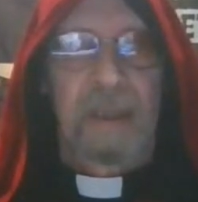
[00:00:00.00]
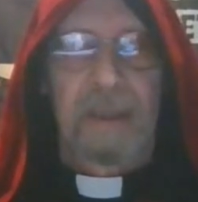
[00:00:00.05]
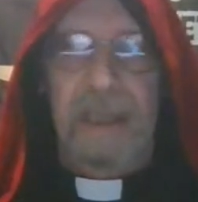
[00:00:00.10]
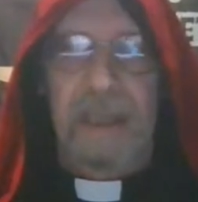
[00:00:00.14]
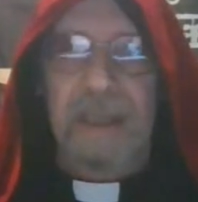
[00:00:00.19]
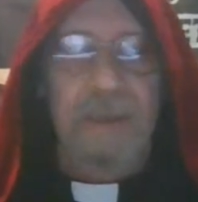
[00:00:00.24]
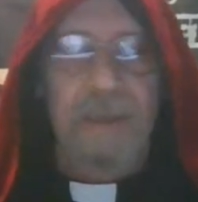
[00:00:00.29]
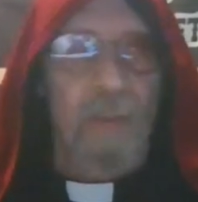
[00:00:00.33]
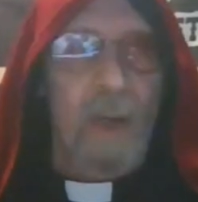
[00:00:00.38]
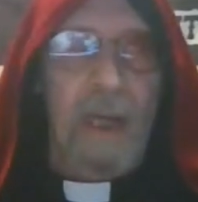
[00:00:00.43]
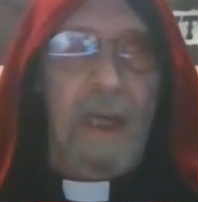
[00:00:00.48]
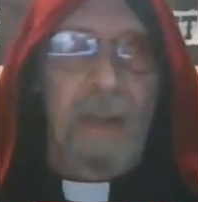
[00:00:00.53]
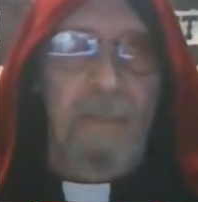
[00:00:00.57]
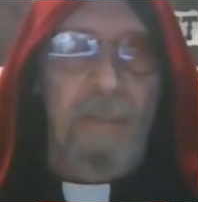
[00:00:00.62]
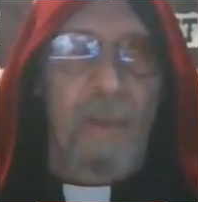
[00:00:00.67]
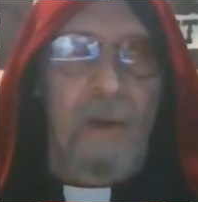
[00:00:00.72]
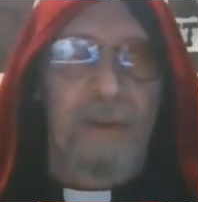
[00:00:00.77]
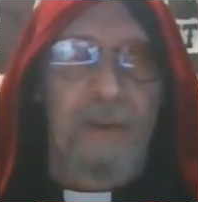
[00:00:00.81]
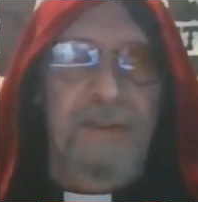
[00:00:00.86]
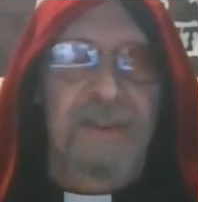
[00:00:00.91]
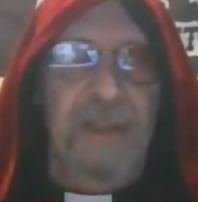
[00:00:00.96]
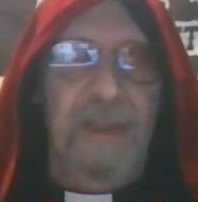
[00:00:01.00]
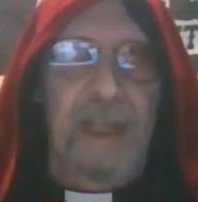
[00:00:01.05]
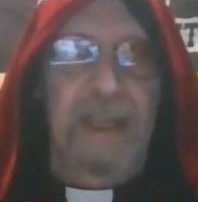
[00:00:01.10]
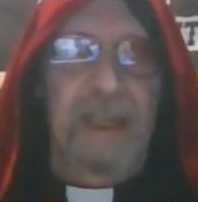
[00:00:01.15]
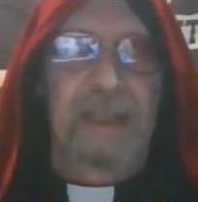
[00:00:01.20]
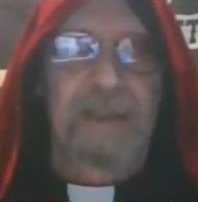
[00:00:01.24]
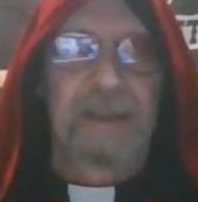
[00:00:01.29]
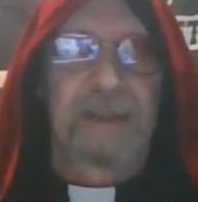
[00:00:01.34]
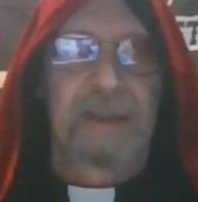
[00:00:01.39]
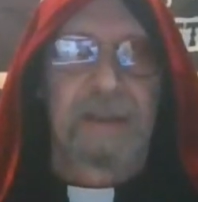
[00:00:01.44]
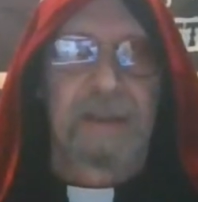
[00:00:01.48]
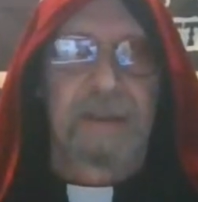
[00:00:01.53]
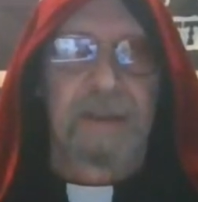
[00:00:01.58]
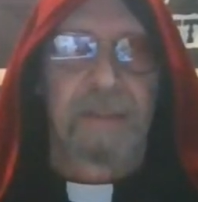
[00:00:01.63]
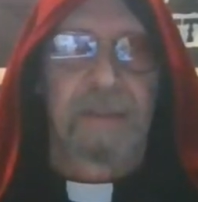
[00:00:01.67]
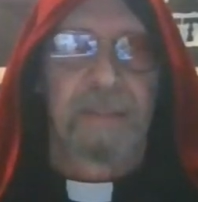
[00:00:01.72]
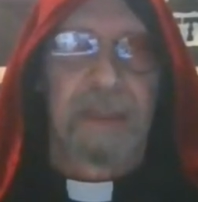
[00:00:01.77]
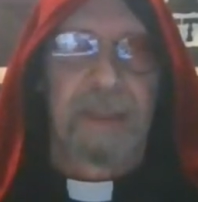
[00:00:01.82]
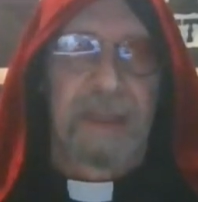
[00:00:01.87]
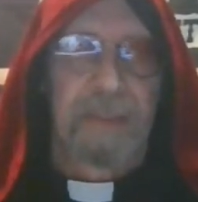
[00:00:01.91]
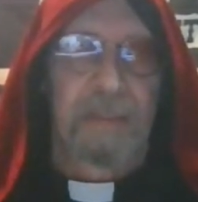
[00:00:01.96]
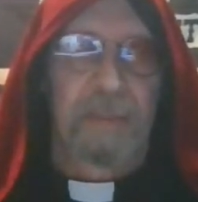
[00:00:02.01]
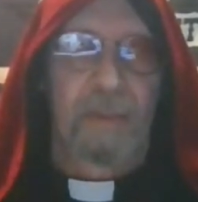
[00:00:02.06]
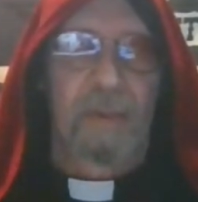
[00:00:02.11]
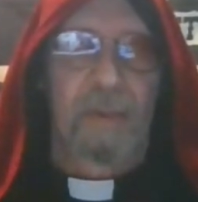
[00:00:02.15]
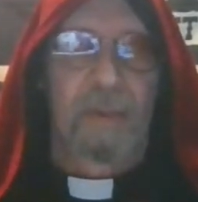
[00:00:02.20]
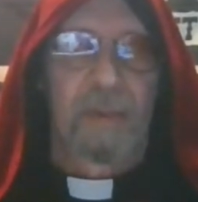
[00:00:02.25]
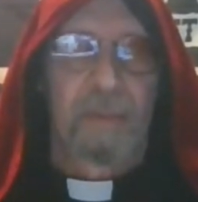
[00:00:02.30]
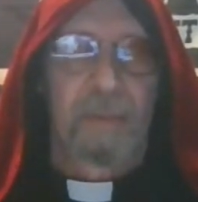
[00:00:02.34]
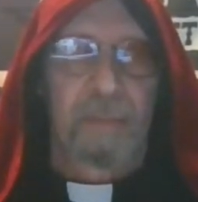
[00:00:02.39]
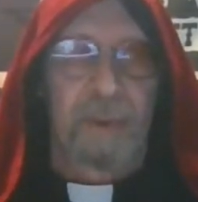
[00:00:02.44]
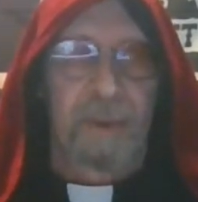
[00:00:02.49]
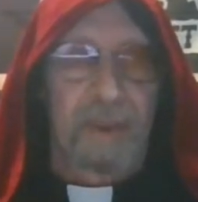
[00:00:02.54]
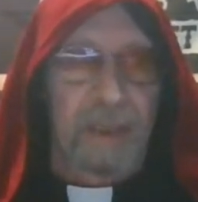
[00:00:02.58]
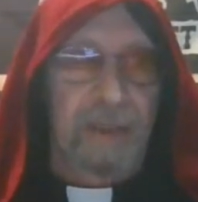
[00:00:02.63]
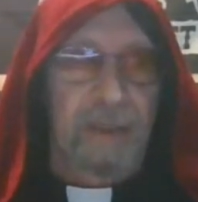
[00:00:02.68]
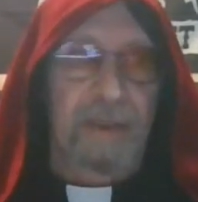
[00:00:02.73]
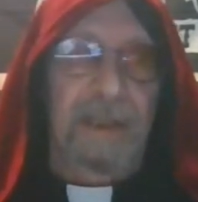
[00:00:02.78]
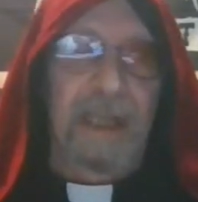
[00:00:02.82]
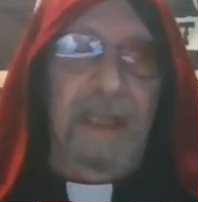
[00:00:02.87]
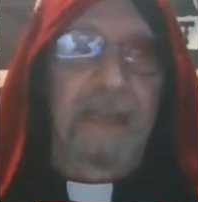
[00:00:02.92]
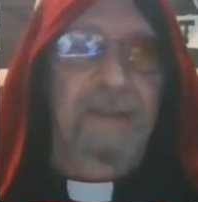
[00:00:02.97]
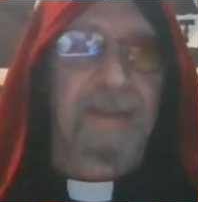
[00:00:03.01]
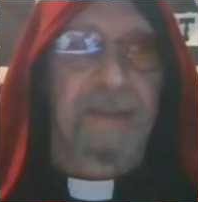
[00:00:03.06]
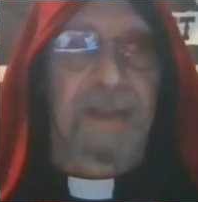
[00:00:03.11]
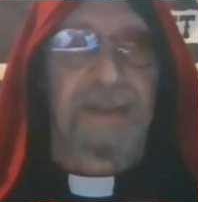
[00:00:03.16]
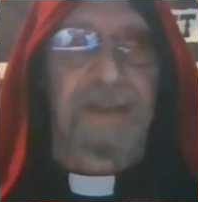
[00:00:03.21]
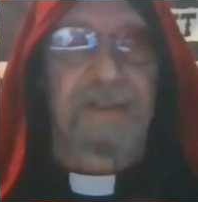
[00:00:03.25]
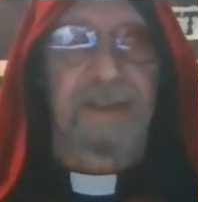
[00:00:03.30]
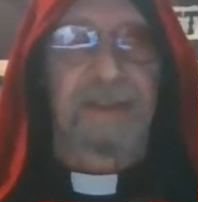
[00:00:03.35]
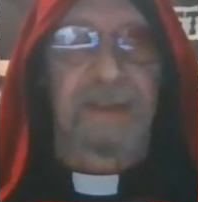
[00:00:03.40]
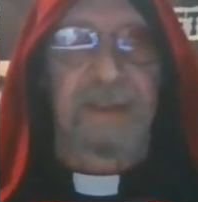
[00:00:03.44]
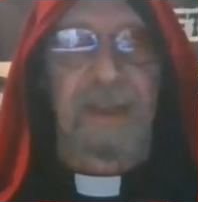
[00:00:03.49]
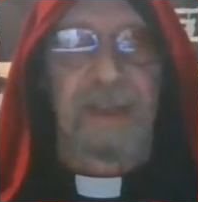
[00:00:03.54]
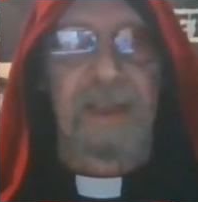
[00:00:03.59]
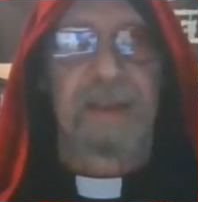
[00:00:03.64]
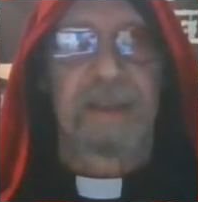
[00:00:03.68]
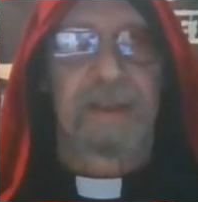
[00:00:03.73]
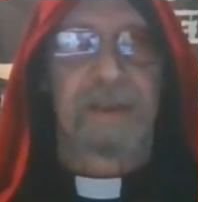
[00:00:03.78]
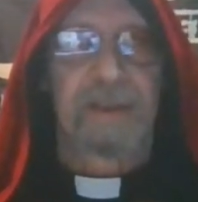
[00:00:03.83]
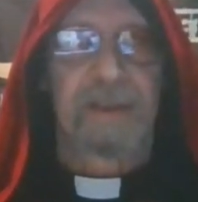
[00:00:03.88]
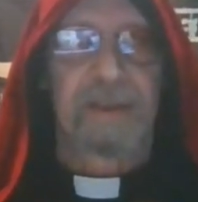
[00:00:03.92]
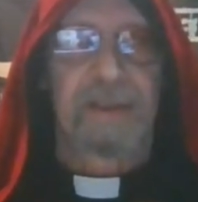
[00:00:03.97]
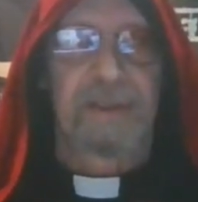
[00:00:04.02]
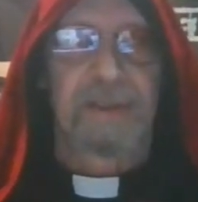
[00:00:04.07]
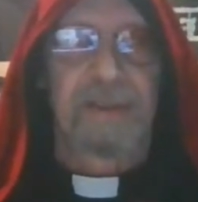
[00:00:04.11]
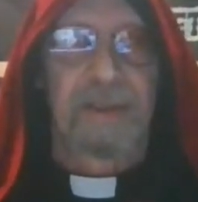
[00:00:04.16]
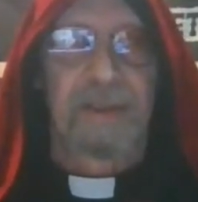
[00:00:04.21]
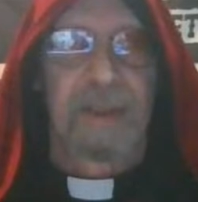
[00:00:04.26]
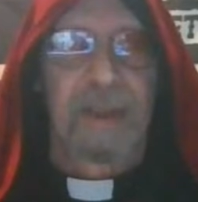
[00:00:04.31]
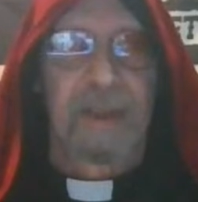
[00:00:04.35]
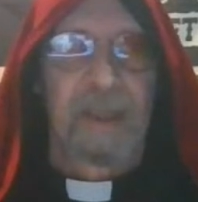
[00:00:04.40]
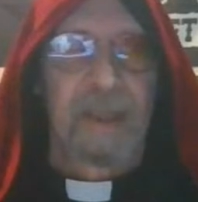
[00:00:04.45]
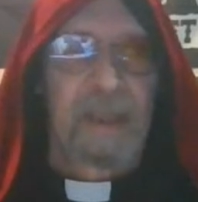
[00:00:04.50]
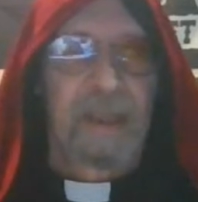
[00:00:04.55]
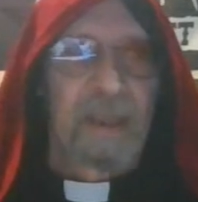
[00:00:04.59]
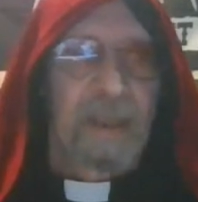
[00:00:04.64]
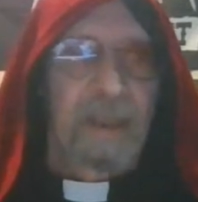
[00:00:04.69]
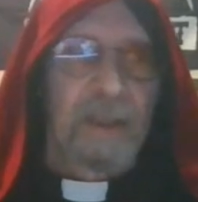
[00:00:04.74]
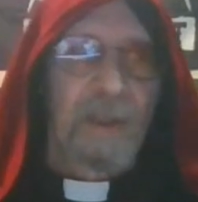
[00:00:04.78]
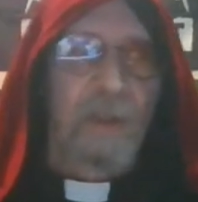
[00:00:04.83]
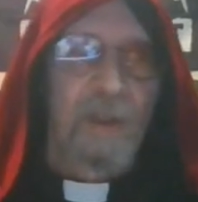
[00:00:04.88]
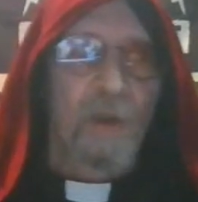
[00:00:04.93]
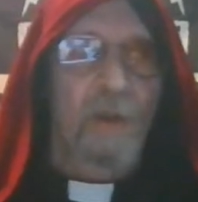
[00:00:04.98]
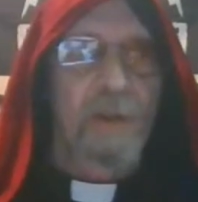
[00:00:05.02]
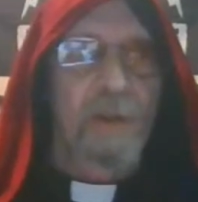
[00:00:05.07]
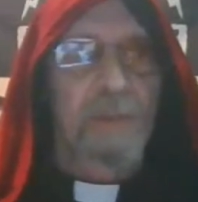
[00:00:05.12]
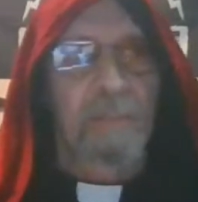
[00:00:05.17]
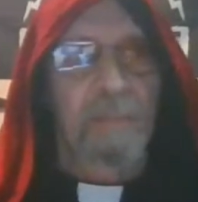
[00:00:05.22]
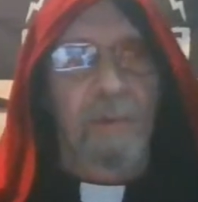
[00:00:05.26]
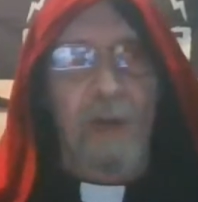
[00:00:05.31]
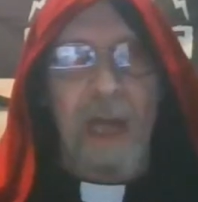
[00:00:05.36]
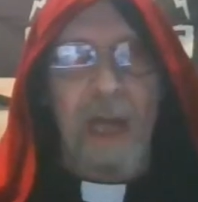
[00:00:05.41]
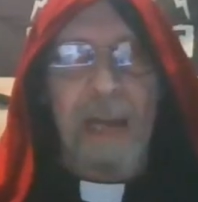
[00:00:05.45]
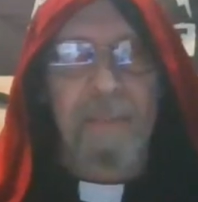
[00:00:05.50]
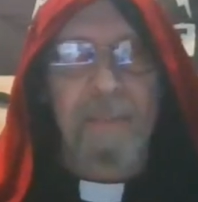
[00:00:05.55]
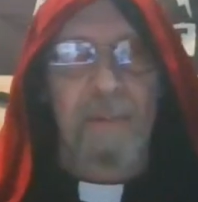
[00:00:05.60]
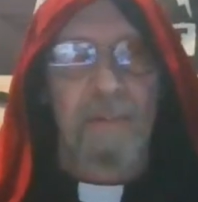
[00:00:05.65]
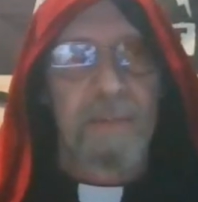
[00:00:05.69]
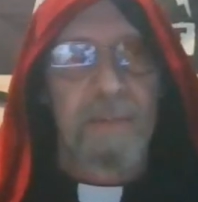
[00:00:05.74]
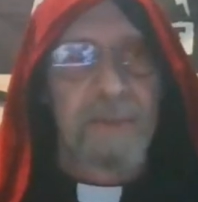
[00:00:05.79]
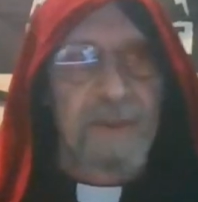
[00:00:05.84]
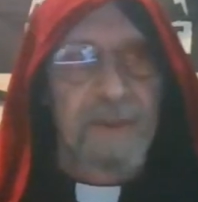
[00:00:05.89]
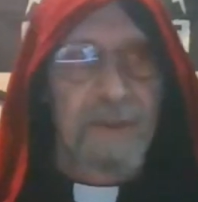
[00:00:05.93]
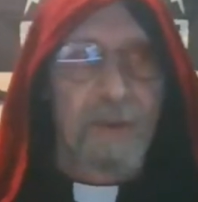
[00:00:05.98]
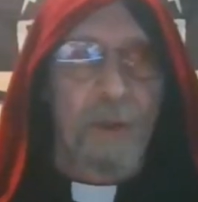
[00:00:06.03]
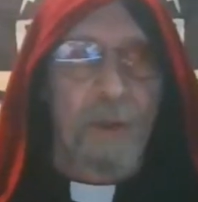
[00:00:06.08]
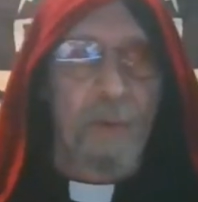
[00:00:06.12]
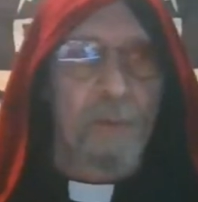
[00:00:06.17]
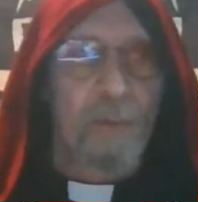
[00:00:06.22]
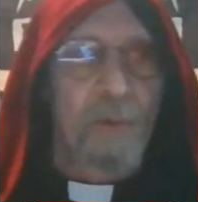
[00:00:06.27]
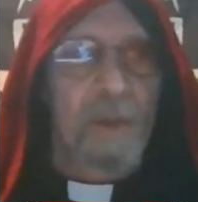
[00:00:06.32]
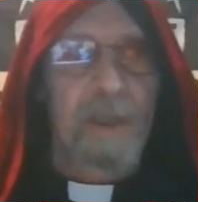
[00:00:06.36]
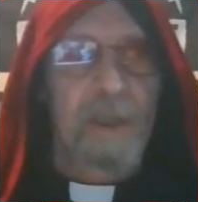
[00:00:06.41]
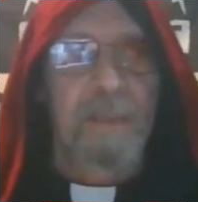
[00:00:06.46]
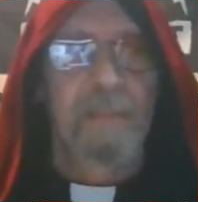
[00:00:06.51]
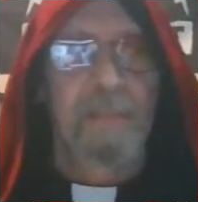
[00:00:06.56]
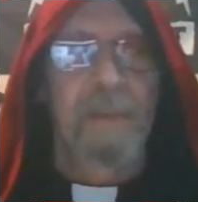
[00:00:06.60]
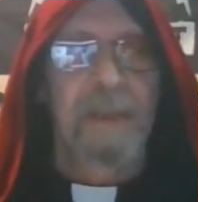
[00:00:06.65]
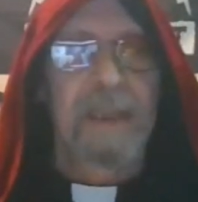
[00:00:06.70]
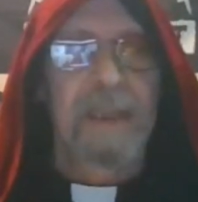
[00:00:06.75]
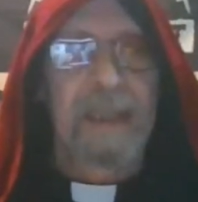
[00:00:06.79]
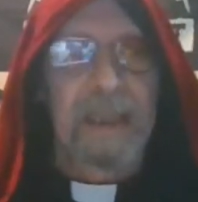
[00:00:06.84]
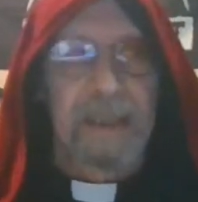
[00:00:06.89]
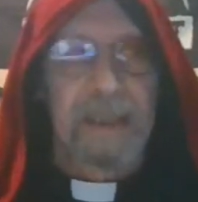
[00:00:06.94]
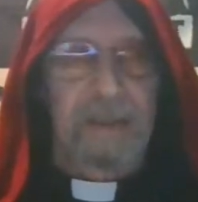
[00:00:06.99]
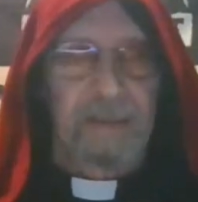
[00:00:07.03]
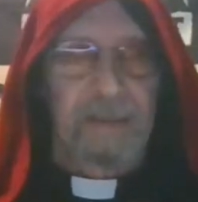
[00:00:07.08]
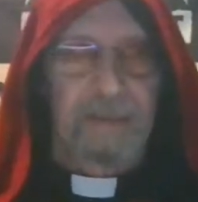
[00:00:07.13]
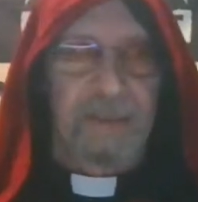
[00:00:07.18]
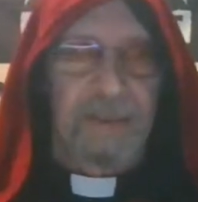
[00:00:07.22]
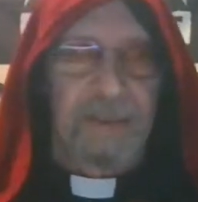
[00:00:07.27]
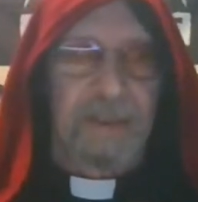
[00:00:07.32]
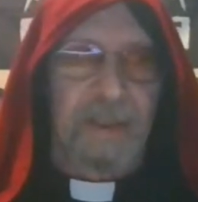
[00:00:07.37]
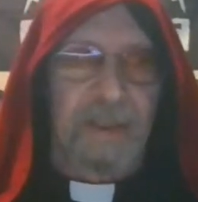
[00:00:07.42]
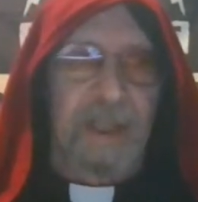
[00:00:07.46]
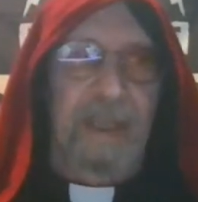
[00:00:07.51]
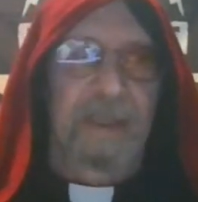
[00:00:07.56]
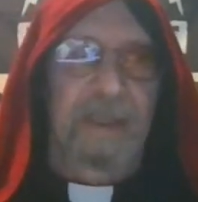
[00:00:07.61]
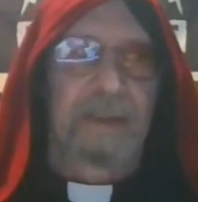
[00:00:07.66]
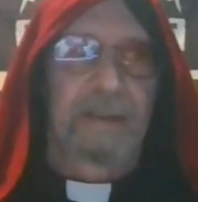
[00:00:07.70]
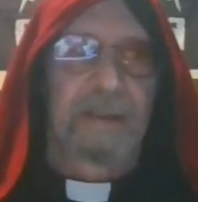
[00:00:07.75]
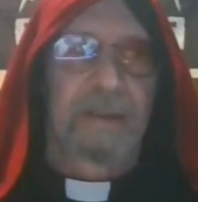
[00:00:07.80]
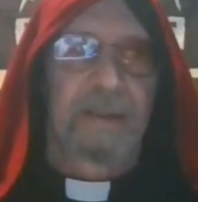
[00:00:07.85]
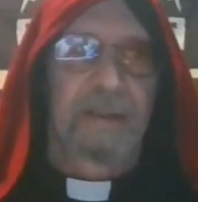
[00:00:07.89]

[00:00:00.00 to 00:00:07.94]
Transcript: That's why I'm always saying to people, particularly atheistic Satanists, your only problem is you don't really believe in Satan.